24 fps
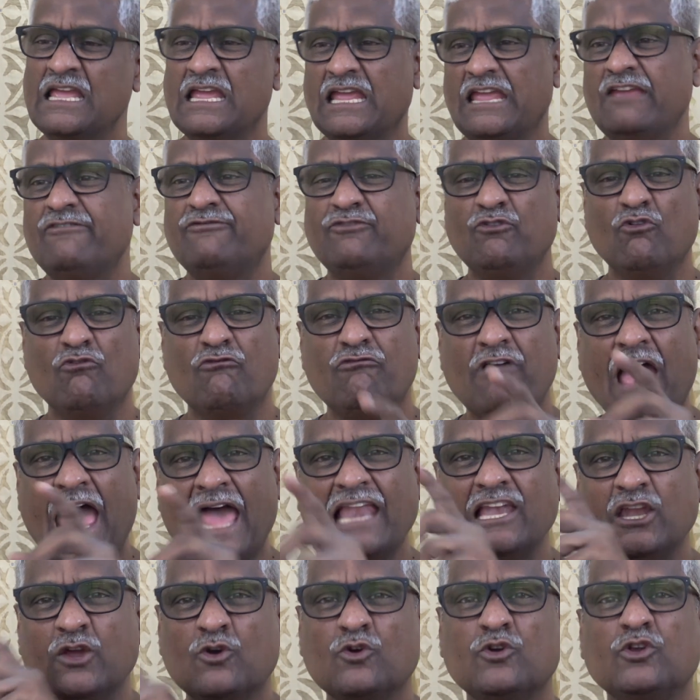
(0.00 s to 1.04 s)
If you
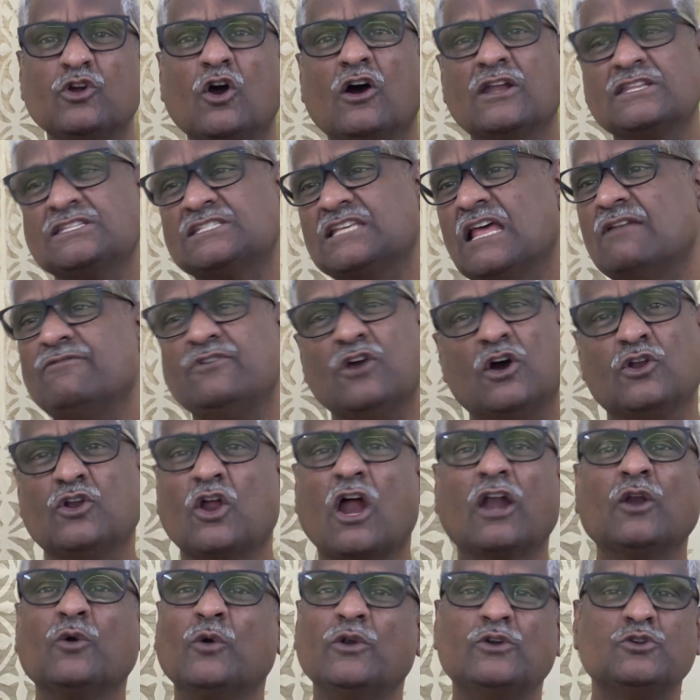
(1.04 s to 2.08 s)
value yourself, you're
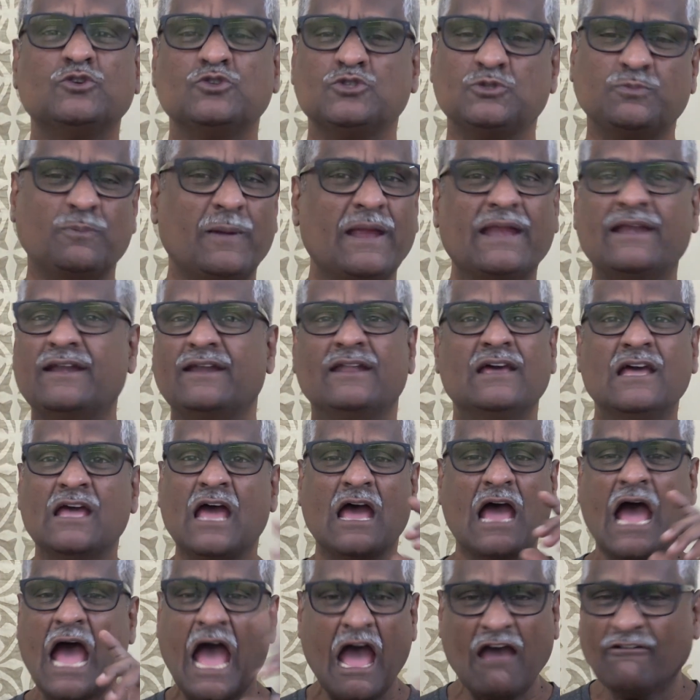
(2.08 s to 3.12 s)
not going to spend
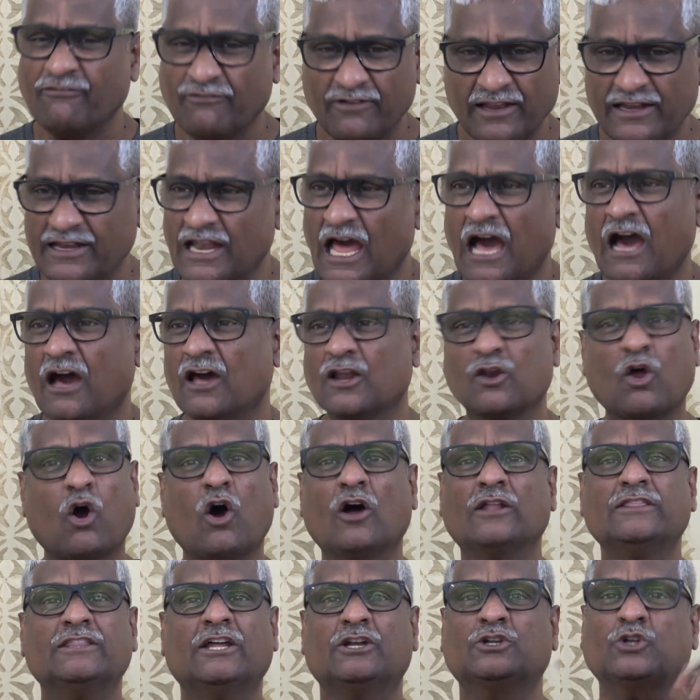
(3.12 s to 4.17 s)
half an hour
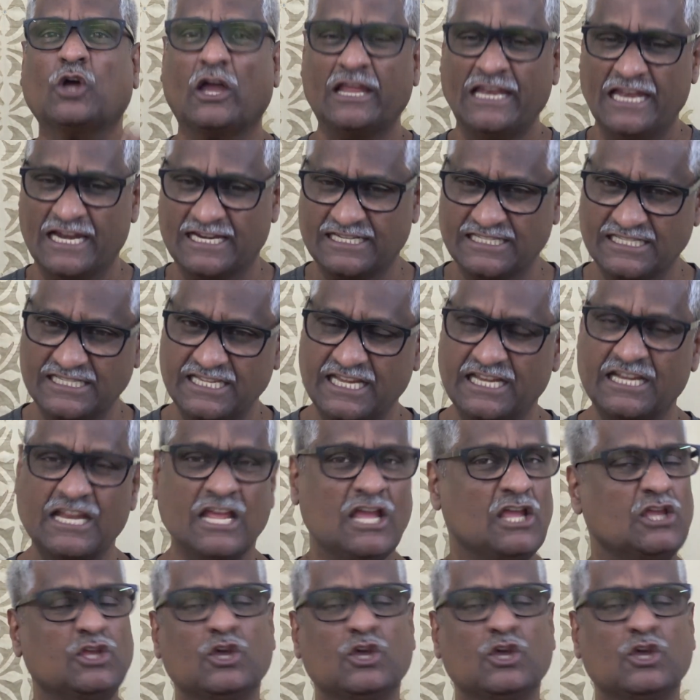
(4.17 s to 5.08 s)
on the toilet seat.